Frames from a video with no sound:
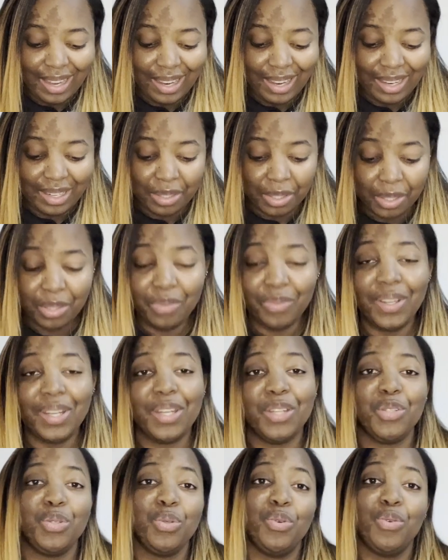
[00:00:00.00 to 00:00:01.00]
Another
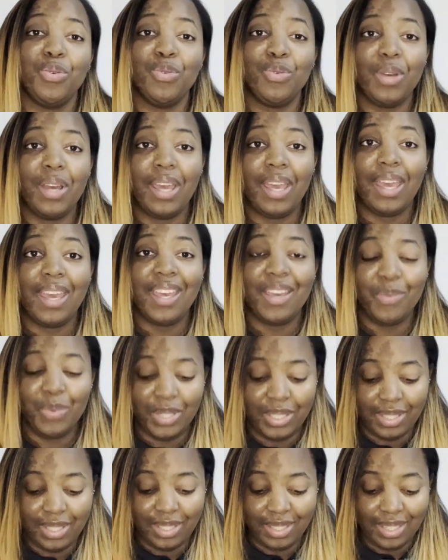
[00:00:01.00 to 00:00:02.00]
financial goal I had was
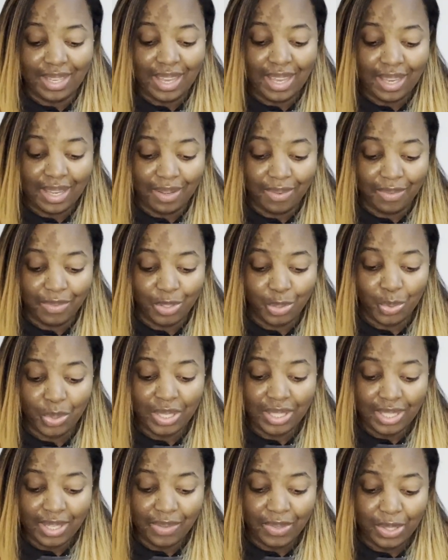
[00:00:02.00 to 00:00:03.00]
to have
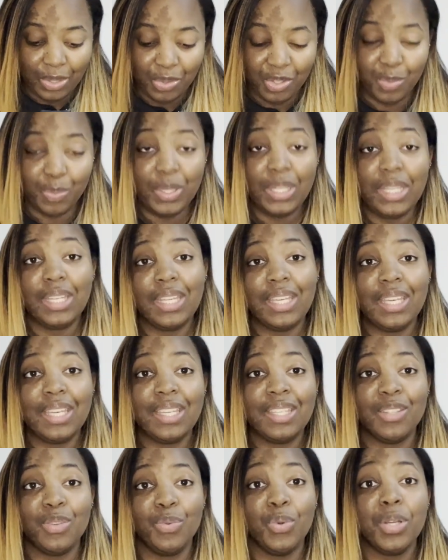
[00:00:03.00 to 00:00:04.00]
27 no spend
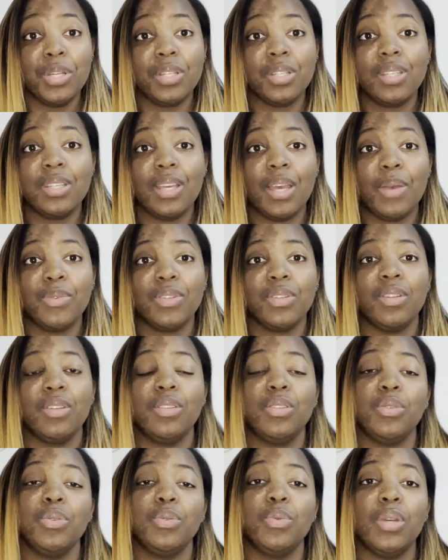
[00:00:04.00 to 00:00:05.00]
days. Originally, I was going to
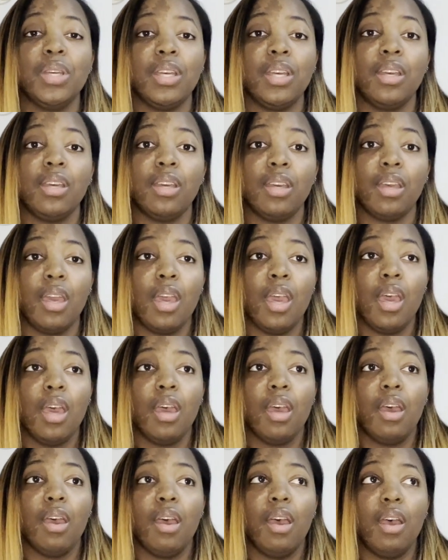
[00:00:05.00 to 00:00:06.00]
do
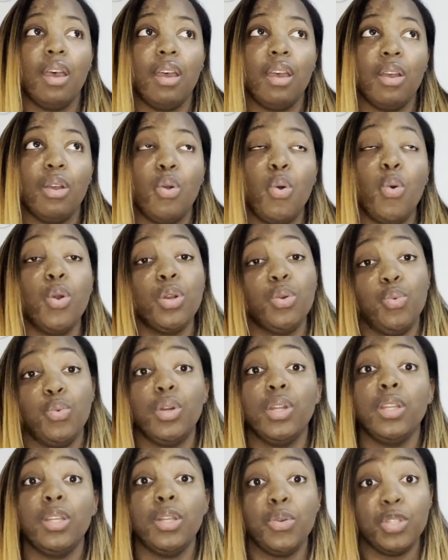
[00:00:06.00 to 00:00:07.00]
a
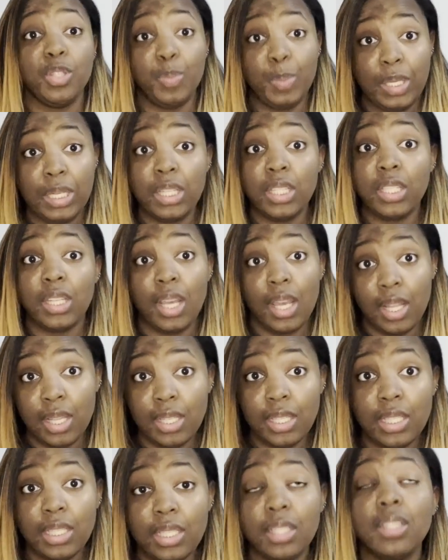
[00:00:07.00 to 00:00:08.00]
Q1 no spend
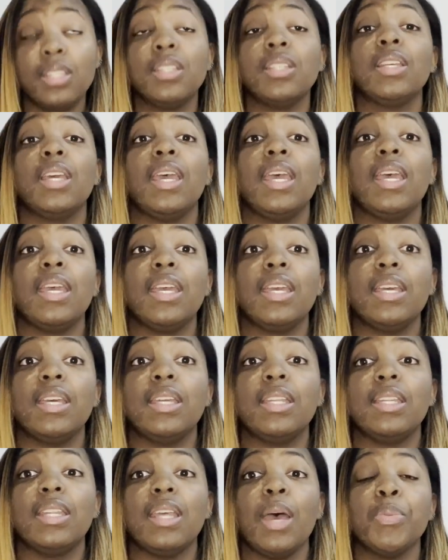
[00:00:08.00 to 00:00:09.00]
challenge,
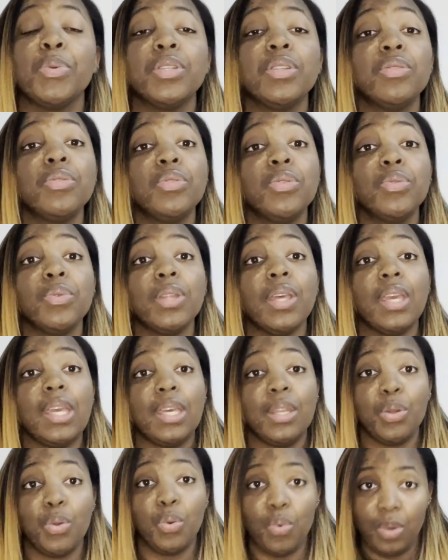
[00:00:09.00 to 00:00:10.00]
and I'm still doing that in
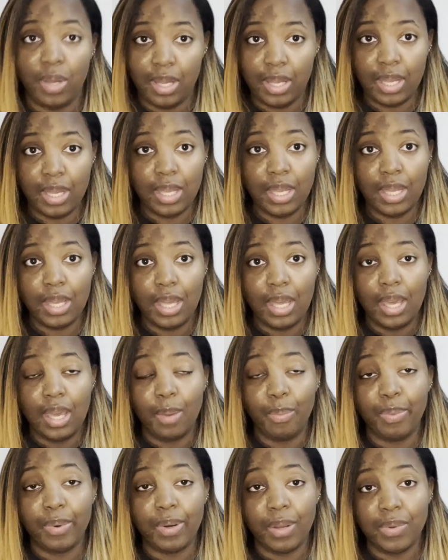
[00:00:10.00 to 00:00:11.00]
a way,
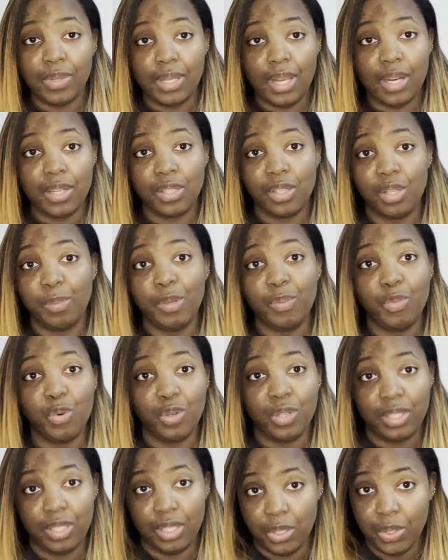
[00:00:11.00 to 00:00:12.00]
but I was actually gonna be more
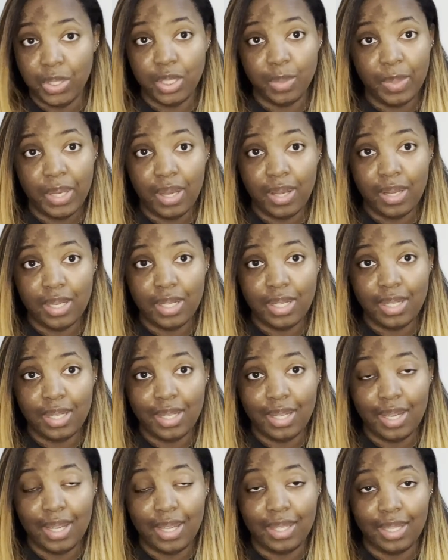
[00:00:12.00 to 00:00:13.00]
serious about it.
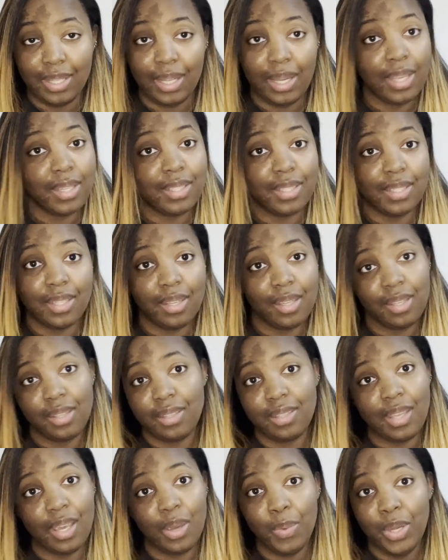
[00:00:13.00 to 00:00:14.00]
And then, like I said,
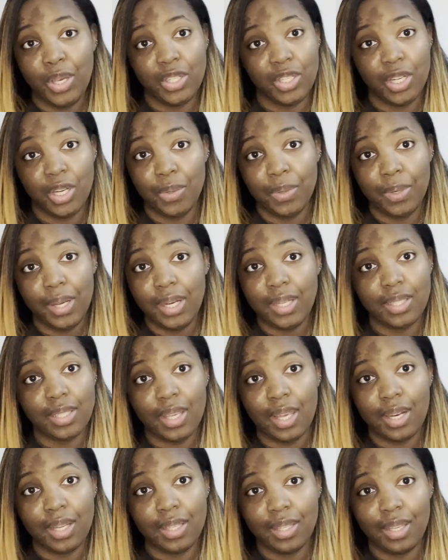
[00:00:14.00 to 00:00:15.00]
second week of January, I
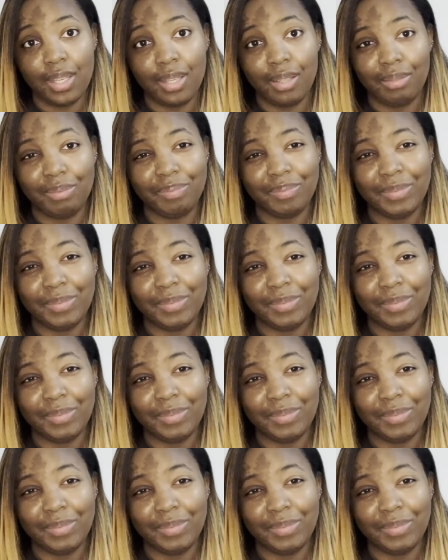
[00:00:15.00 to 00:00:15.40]
decided that